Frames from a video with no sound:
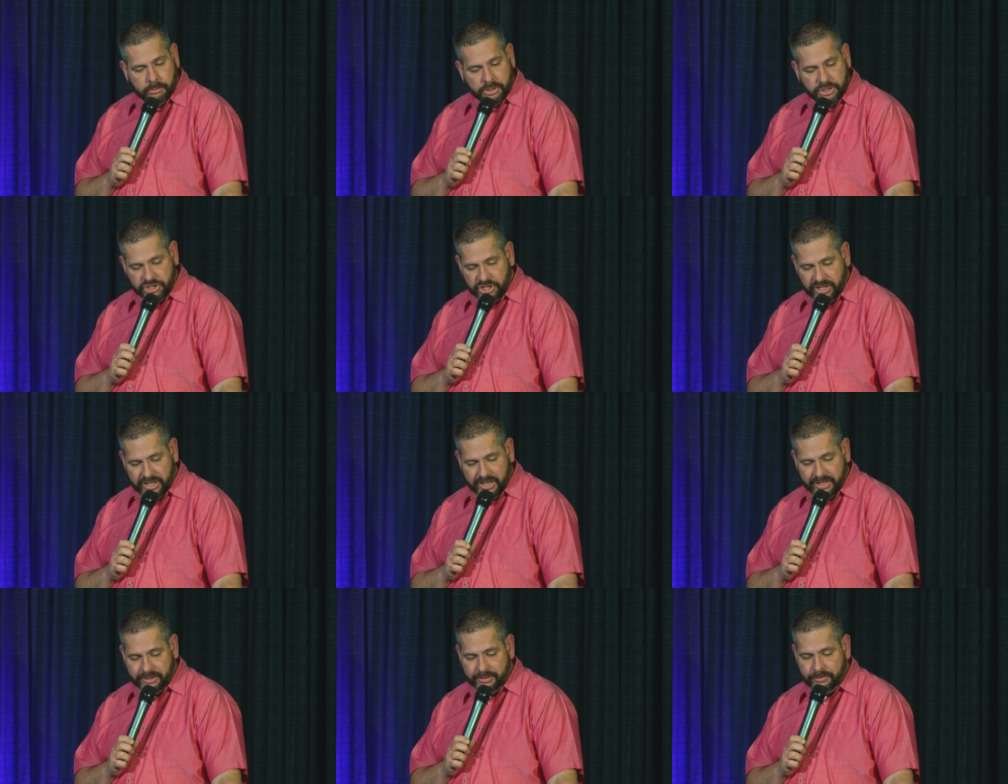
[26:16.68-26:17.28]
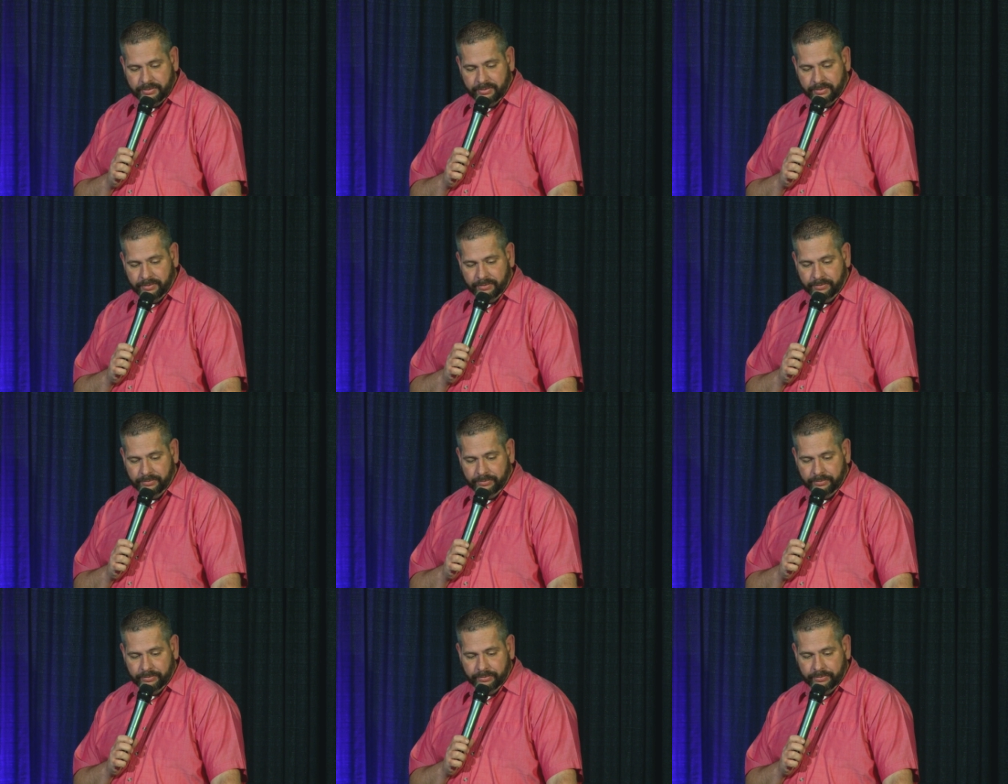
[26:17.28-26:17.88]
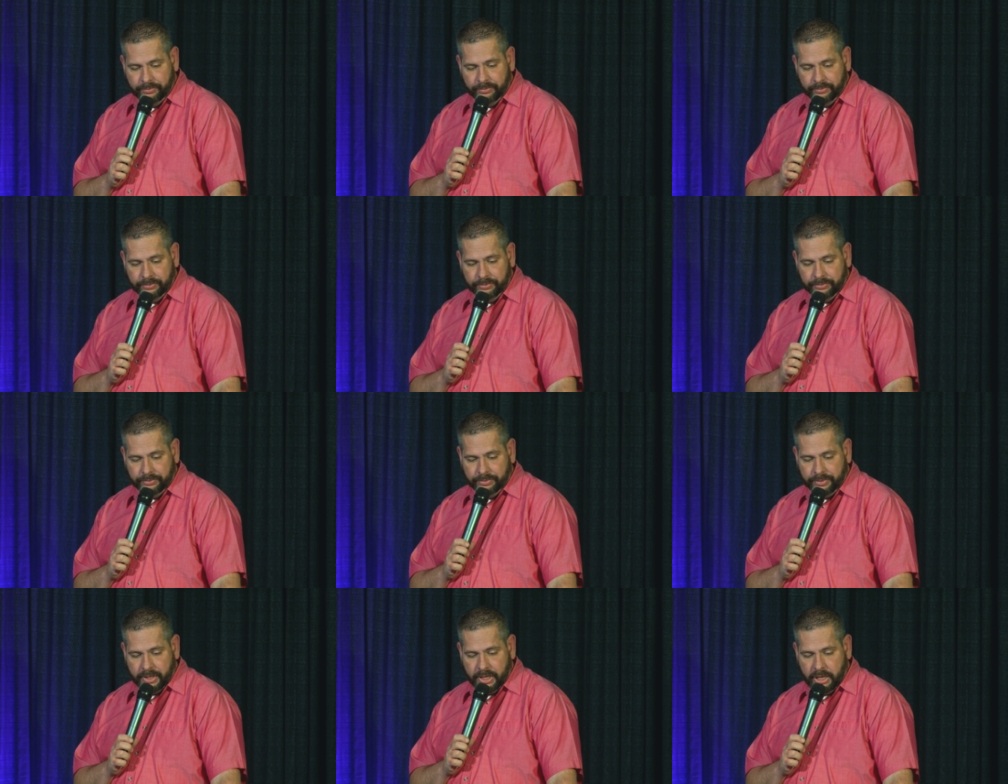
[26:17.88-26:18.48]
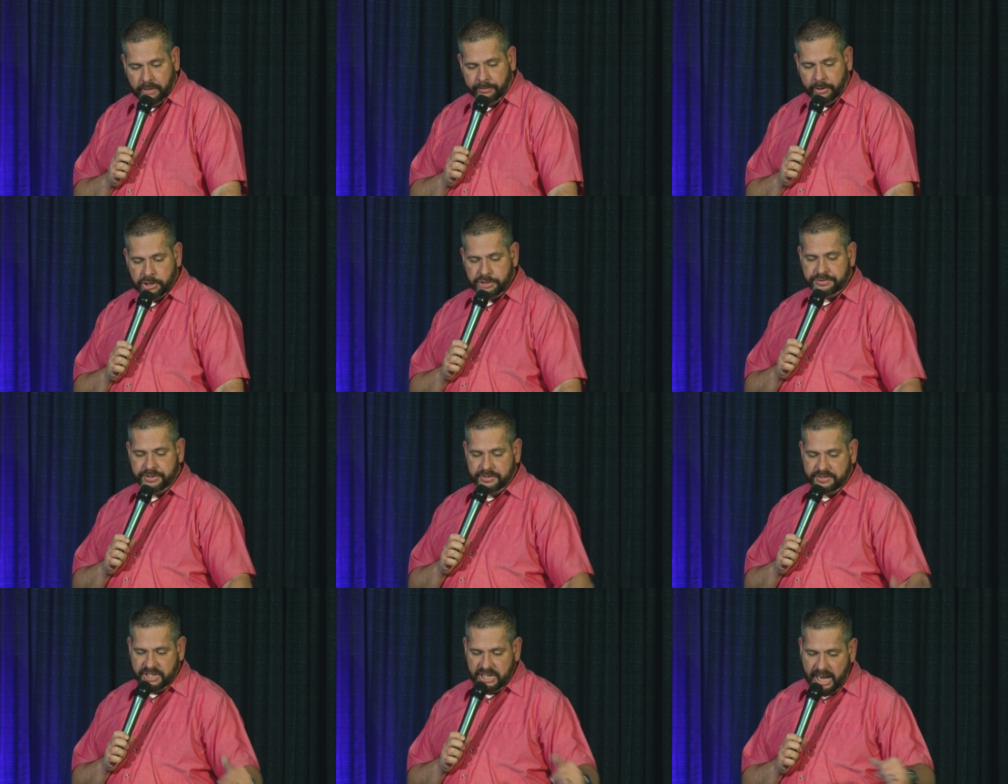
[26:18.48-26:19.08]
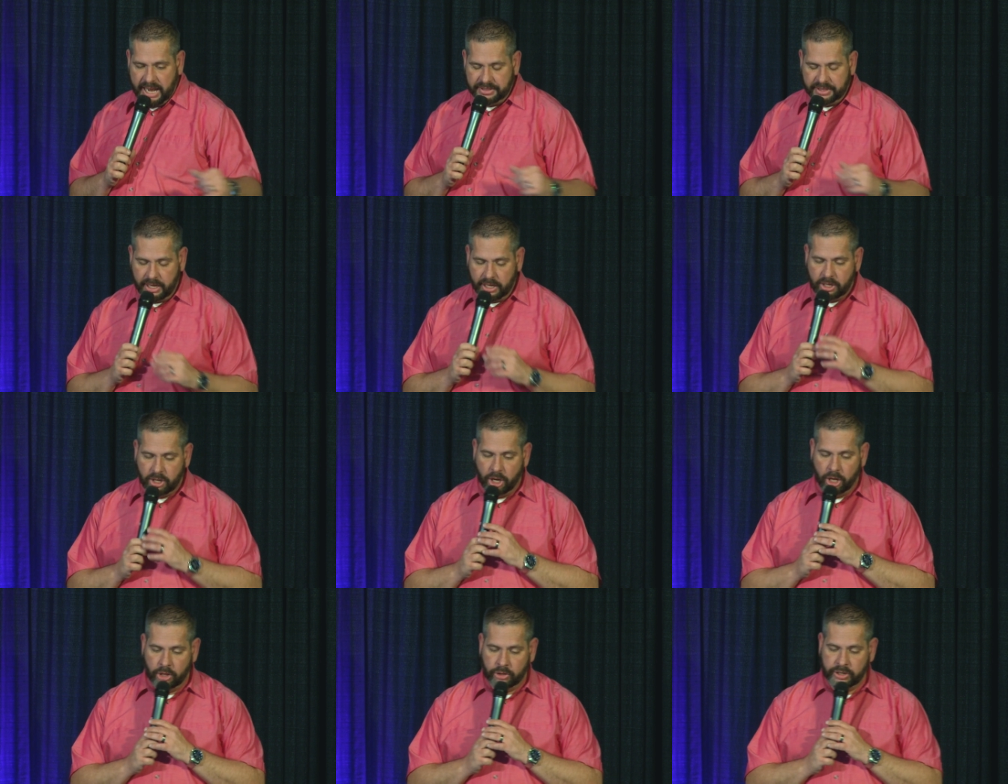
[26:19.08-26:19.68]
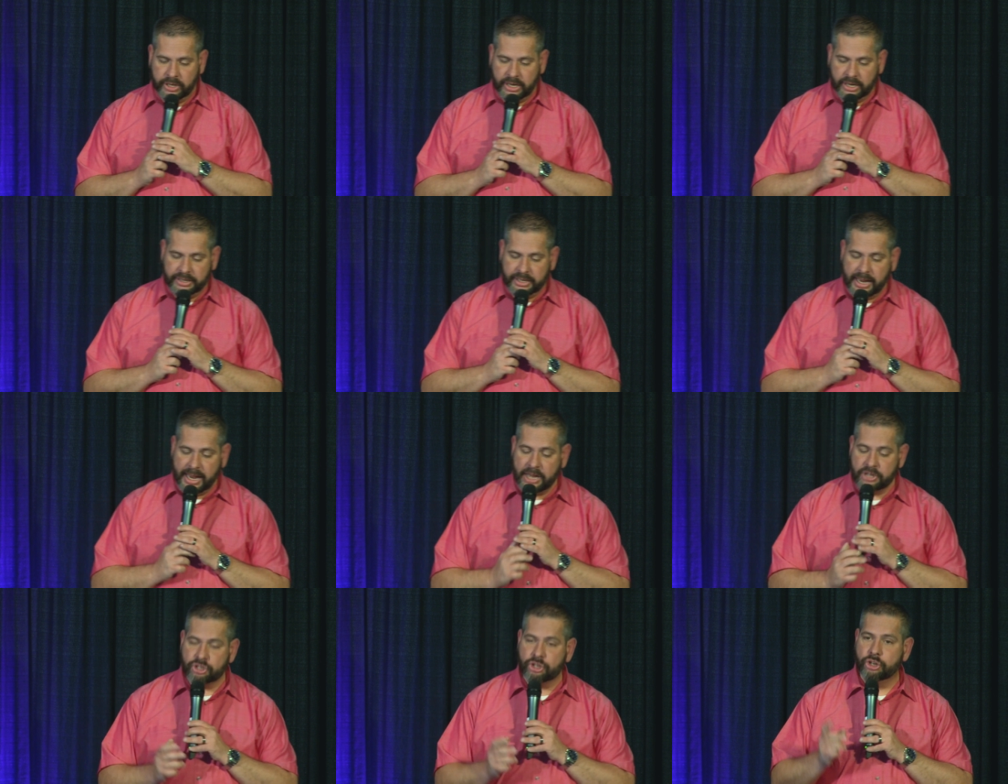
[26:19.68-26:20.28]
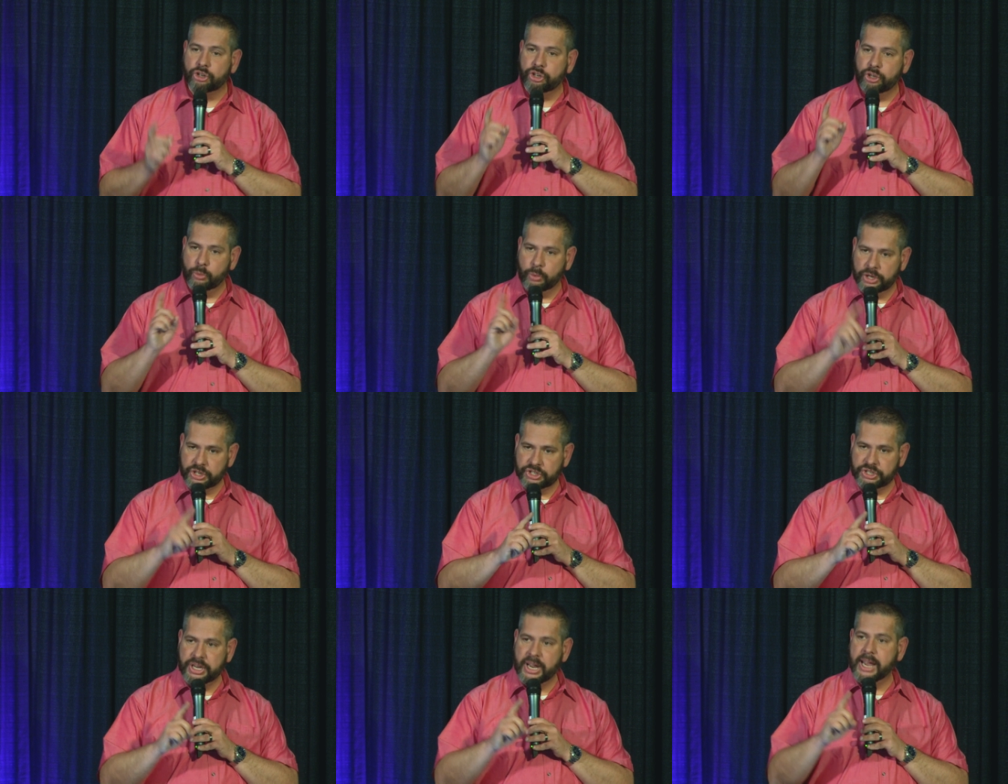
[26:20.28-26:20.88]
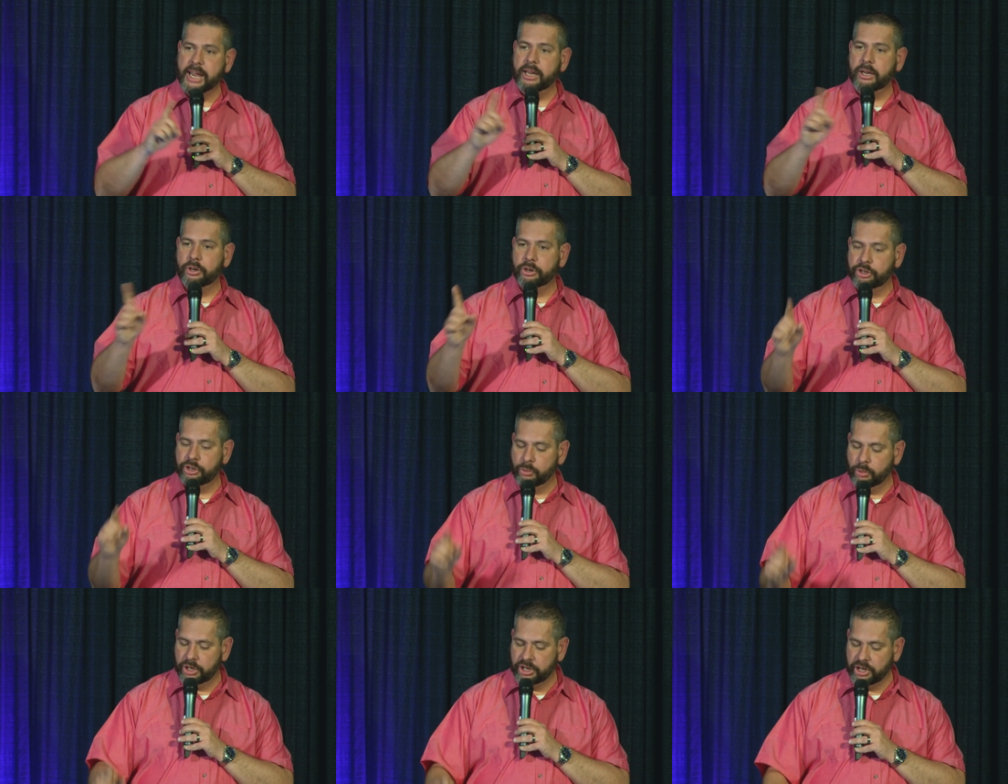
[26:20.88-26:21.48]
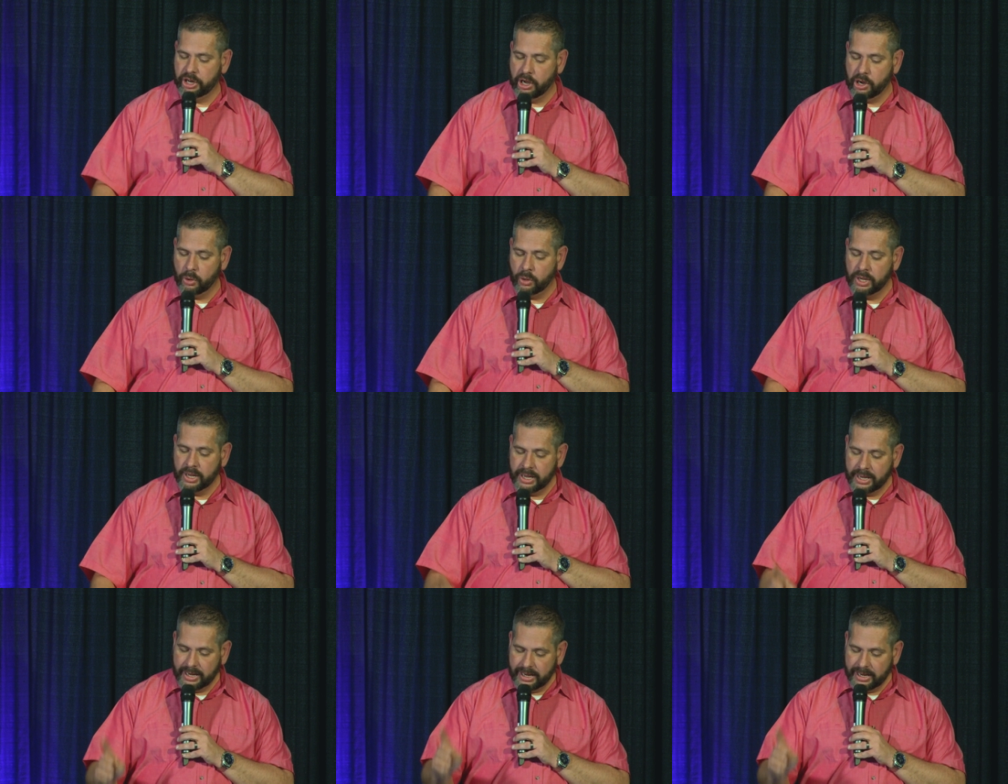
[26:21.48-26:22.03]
But she didn't. In verse 58, they call her in and they ask her, Do you want to stay or do you want to go?